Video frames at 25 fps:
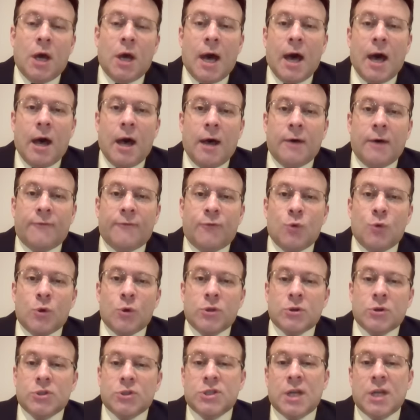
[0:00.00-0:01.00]
for
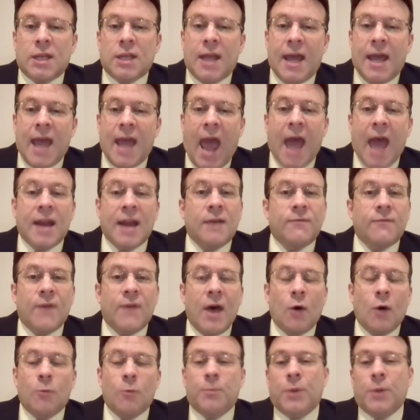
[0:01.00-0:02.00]
their Sunday
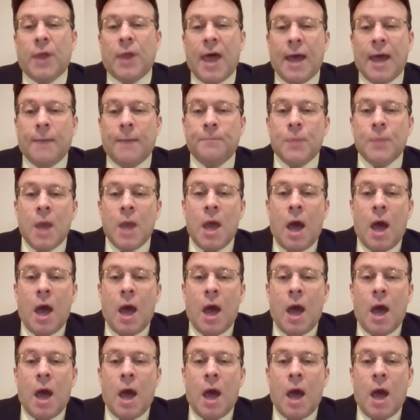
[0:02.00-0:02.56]
NFL play.